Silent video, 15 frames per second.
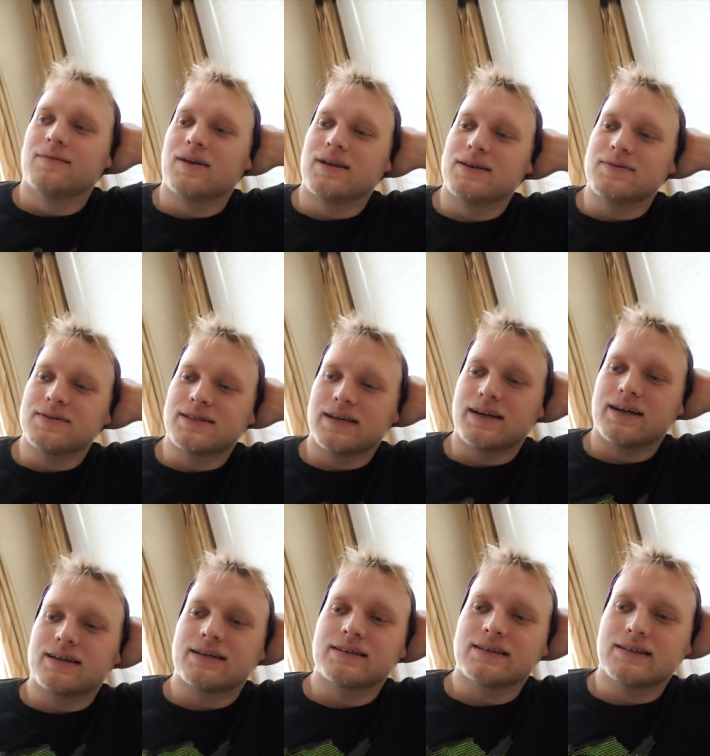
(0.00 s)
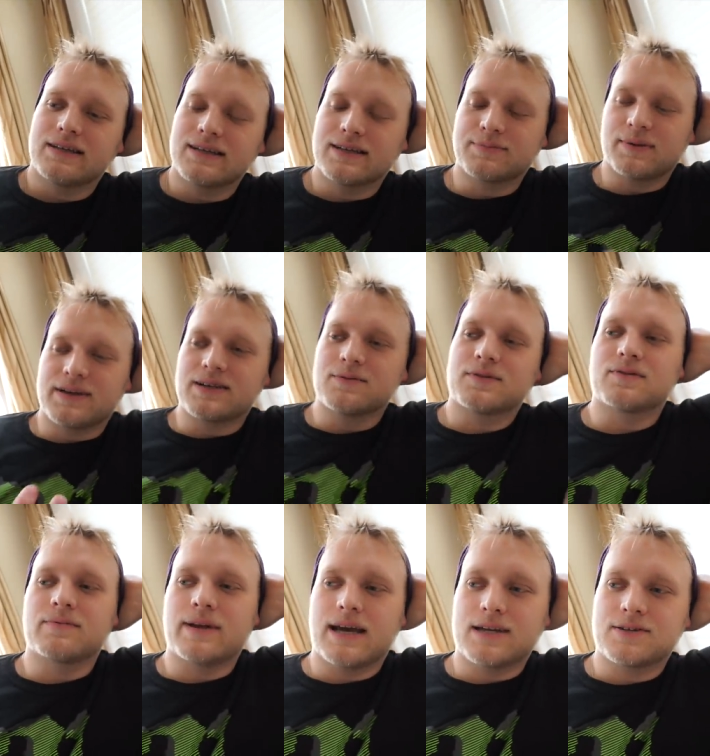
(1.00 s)
While he was there, he explained he was
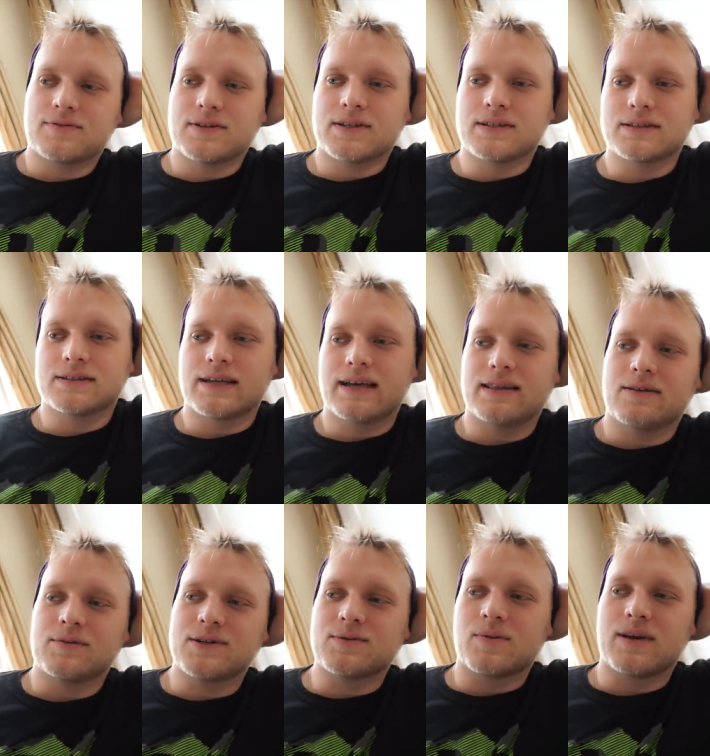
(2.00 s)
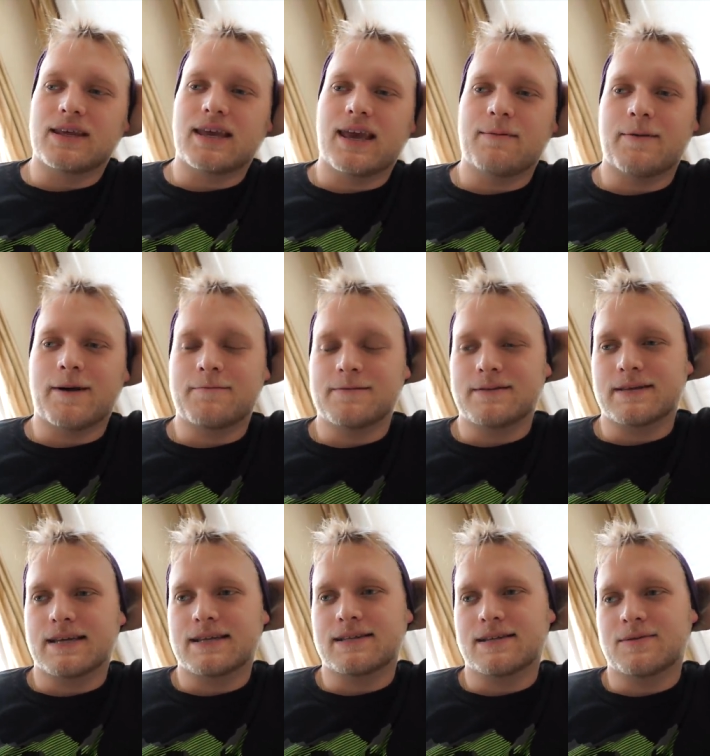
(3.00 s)
from Nashville, and the reason why they came up is
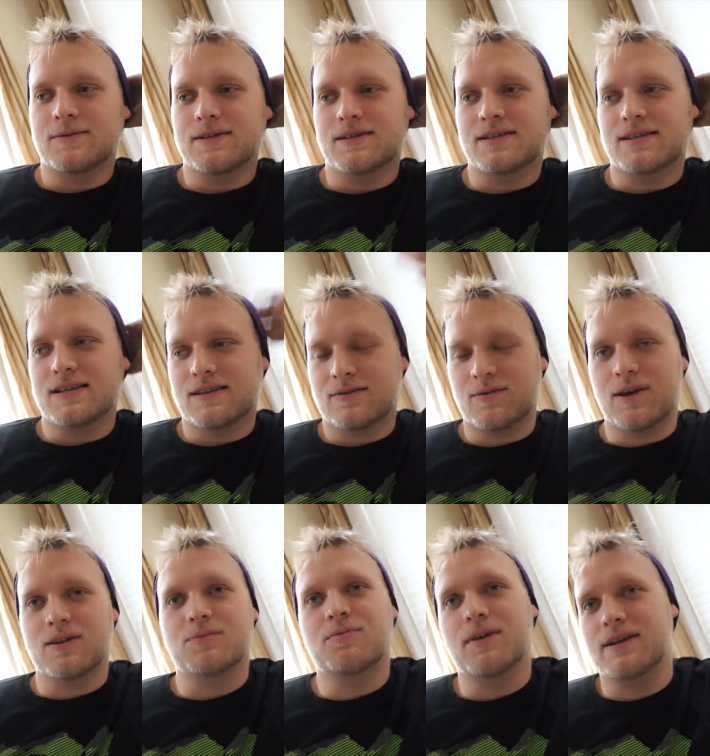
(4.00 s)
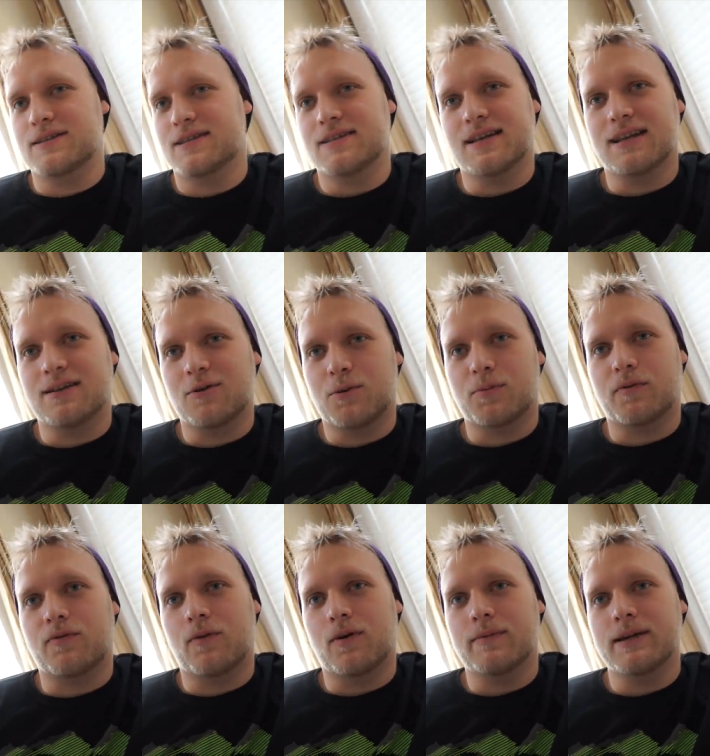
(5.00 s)
because there was three other places that they were
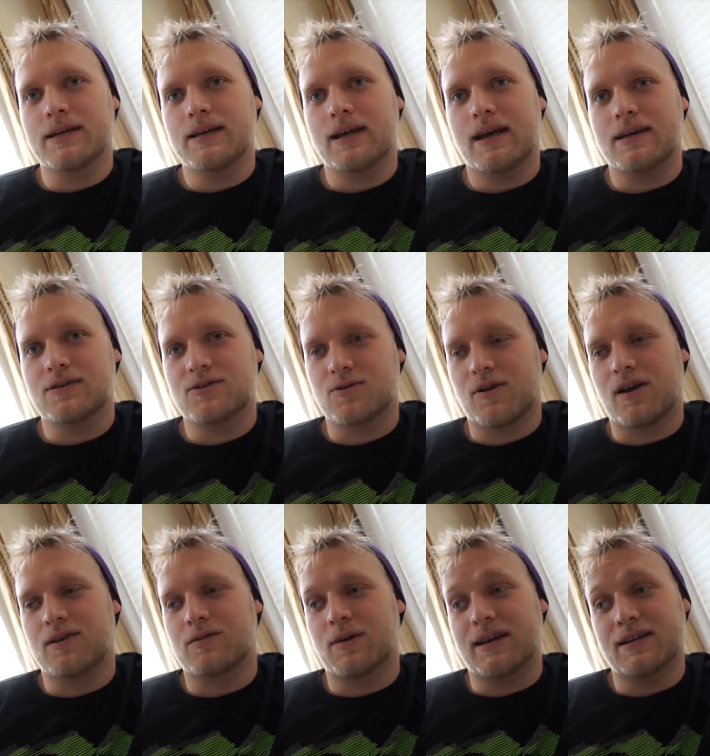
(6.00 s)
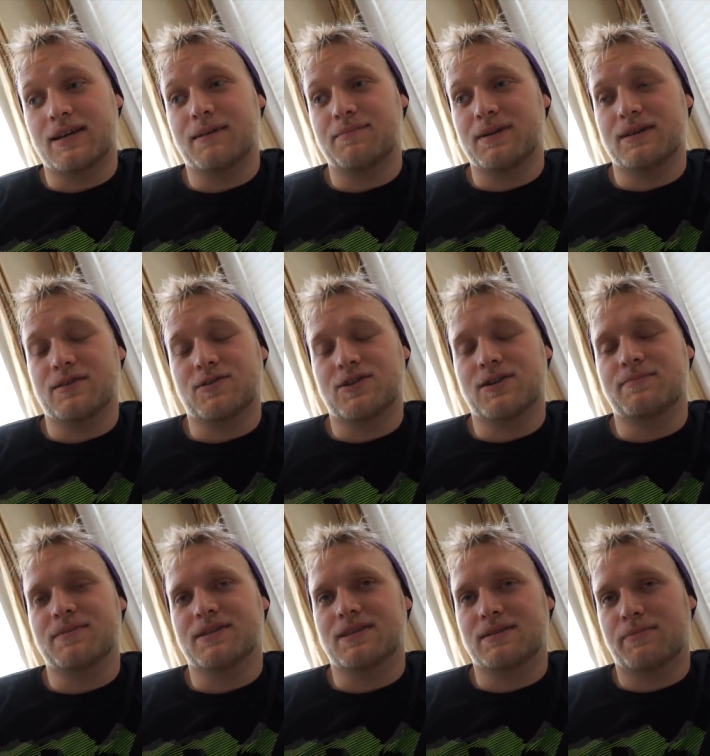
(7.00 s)
performing, and Toronto ended up being the
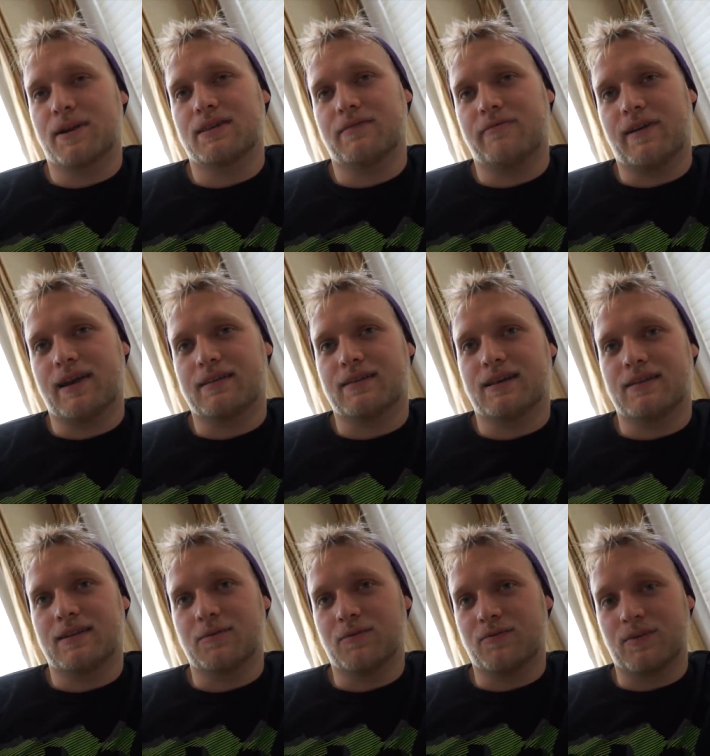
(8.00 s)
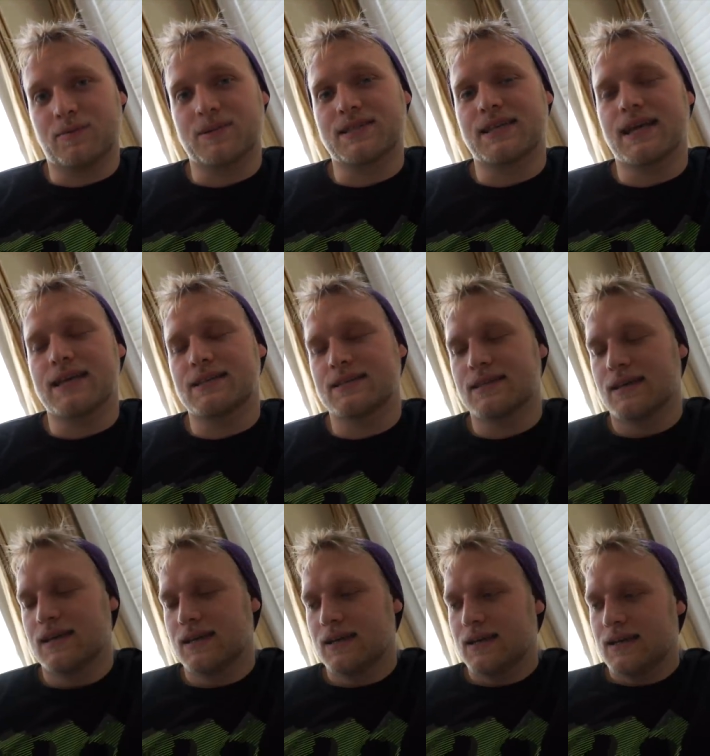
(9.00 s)
cheapest, despite the fact that they were from the states.
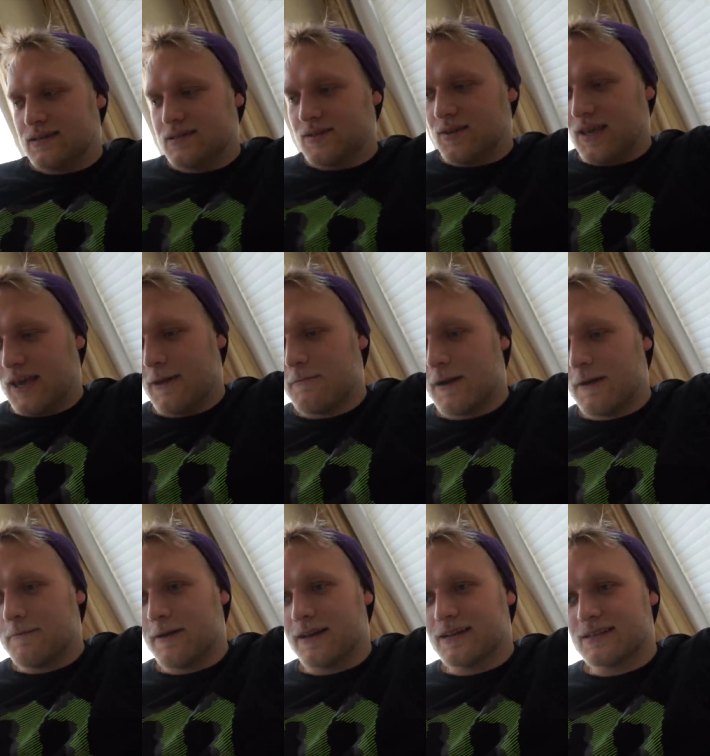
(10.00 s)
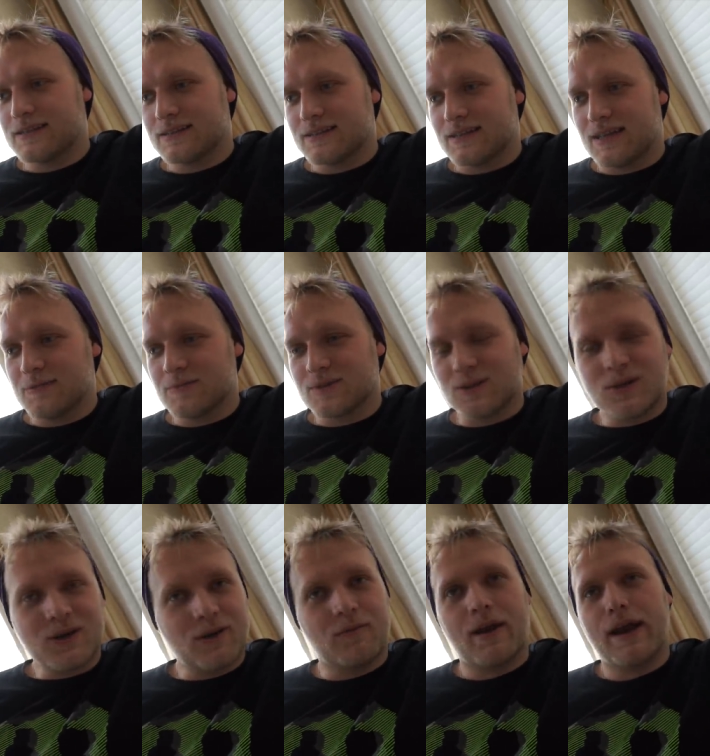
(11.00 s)
Yeah. So they came up, and he was
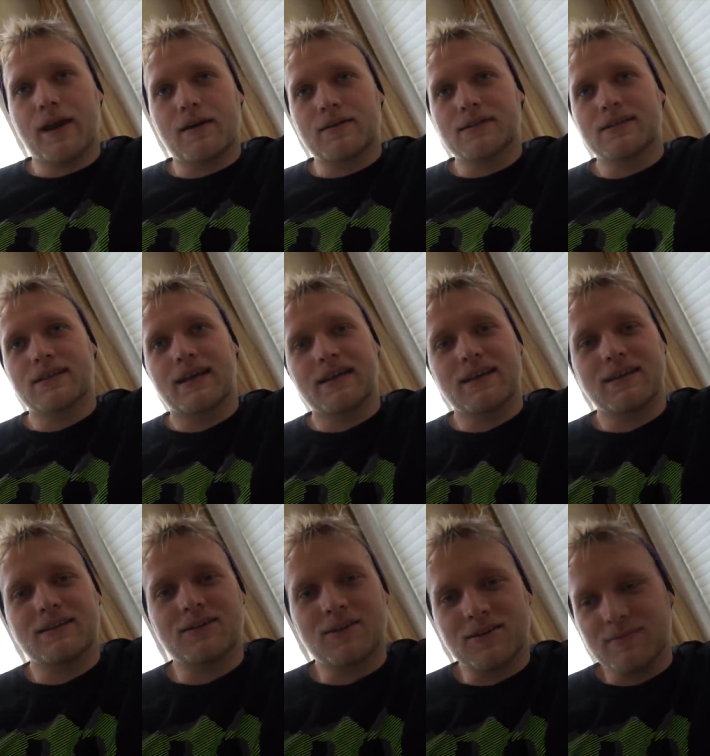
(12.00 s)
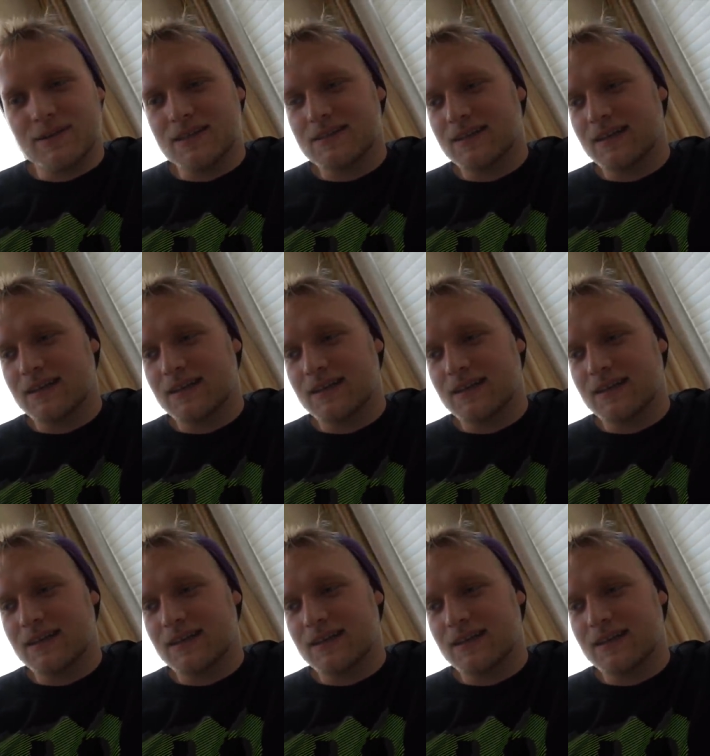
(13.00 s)
looking around, and he turned to me and